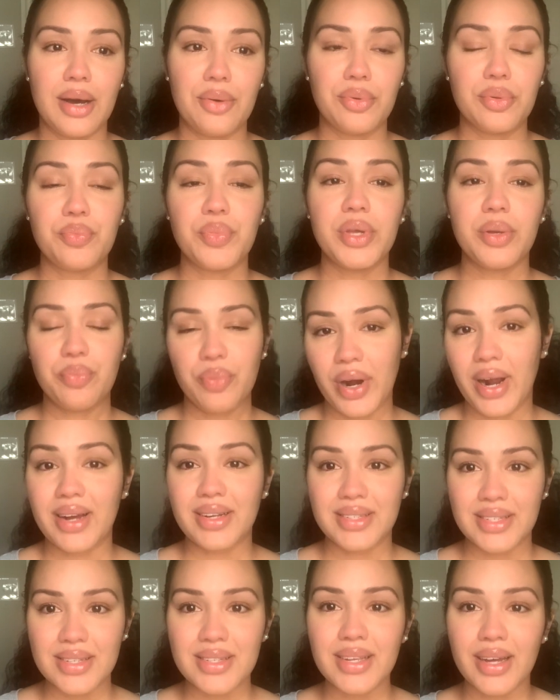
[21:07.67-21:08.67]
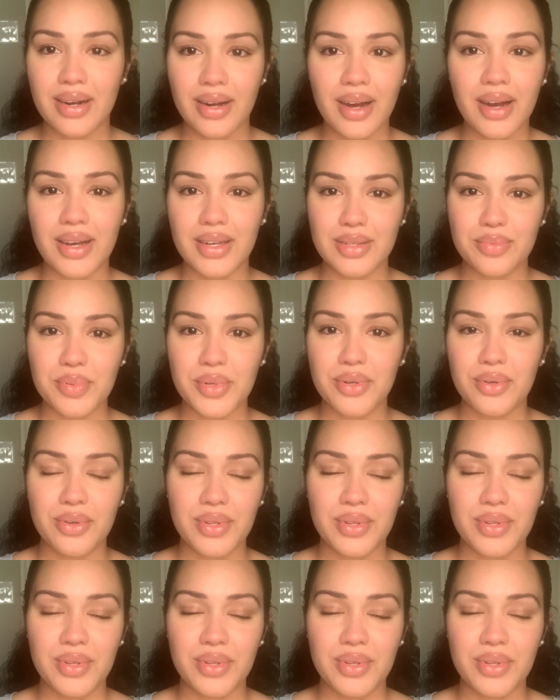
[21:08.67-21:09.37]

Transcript: would be practice at a hospital,